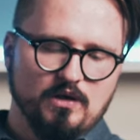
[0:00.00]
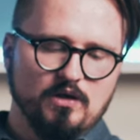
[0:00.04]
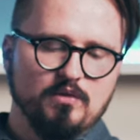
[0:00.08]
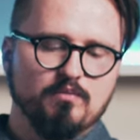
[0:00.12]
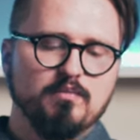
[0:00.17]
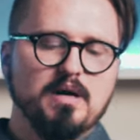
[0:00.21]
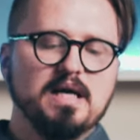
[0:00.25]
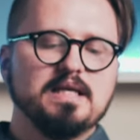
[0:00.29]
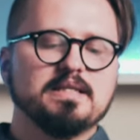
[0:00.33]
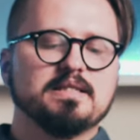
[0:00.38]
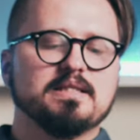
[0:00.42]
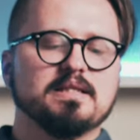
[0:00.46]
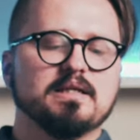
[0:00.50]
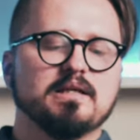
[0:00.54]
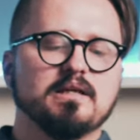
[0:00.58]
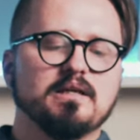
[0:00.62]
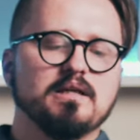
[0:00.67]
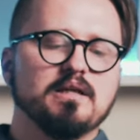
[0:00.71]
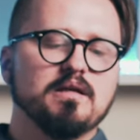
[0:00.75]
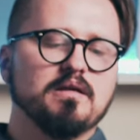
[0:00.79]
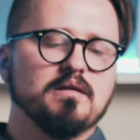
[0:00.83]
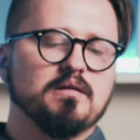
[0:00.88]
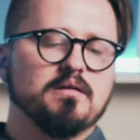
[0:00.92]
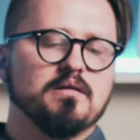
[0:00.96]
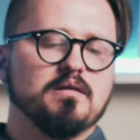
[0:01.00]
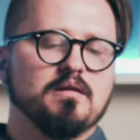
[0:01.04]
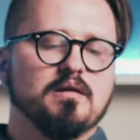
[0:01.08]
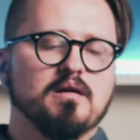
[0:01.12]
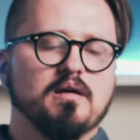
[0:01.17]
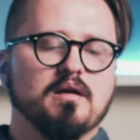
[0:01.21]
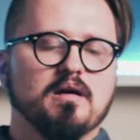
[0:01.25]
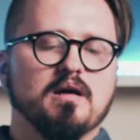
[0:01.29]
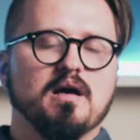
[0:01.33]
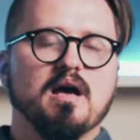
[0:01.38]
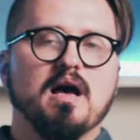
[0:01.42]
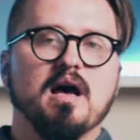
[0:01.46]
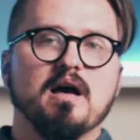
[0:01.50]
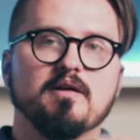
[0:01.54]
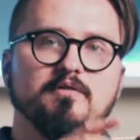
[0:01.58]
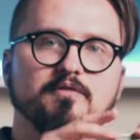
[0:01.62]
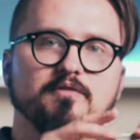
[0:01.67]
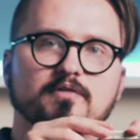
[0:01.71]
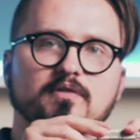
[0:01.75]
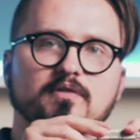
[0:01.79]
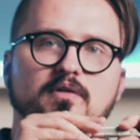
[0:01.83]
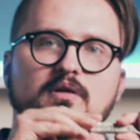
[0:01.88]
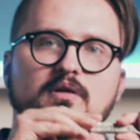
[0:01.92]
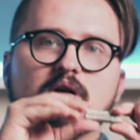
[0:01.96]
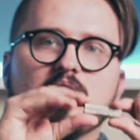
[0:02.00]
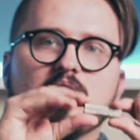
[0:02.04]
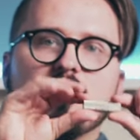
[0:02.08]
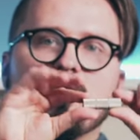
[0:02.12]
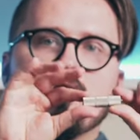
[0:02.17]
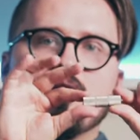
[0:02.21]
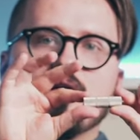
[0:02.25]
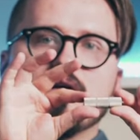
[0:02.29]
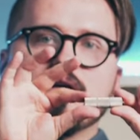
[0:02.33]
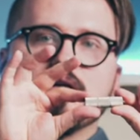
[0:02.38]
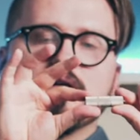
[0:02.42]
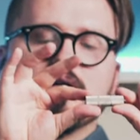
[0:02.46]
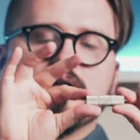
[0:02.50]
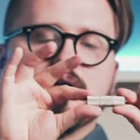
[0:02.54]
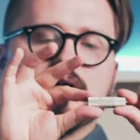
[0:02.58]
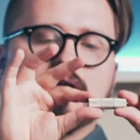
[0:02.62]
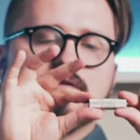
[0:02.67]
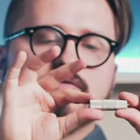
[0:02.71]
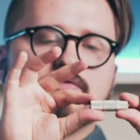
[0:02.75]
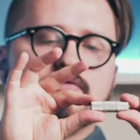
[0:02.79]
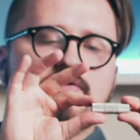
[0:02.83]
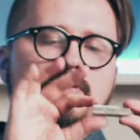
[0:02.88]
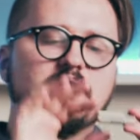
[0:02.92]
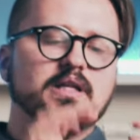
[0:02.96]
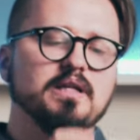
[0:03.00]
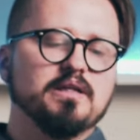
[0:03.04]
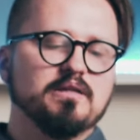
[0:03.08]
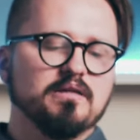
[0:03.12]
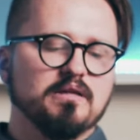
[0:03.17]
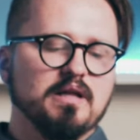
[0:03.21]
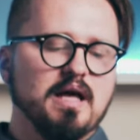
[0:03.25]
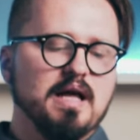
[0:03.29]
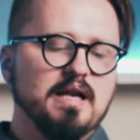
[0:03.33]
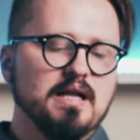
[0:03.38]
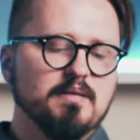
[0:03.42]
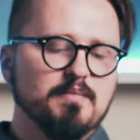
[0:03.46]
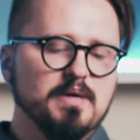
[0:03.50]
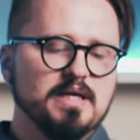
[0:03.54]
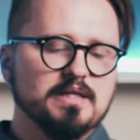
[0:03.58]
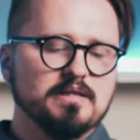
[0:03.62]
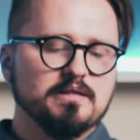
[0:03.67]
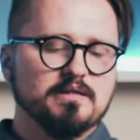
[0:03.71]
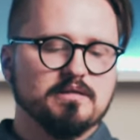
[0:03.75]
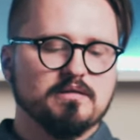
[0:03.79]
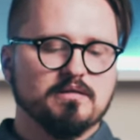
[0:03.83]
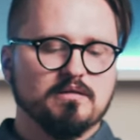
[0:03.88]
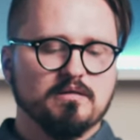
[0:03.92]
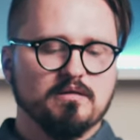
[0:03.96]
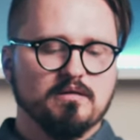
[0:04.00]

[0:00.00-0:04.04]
You basically have three little elements.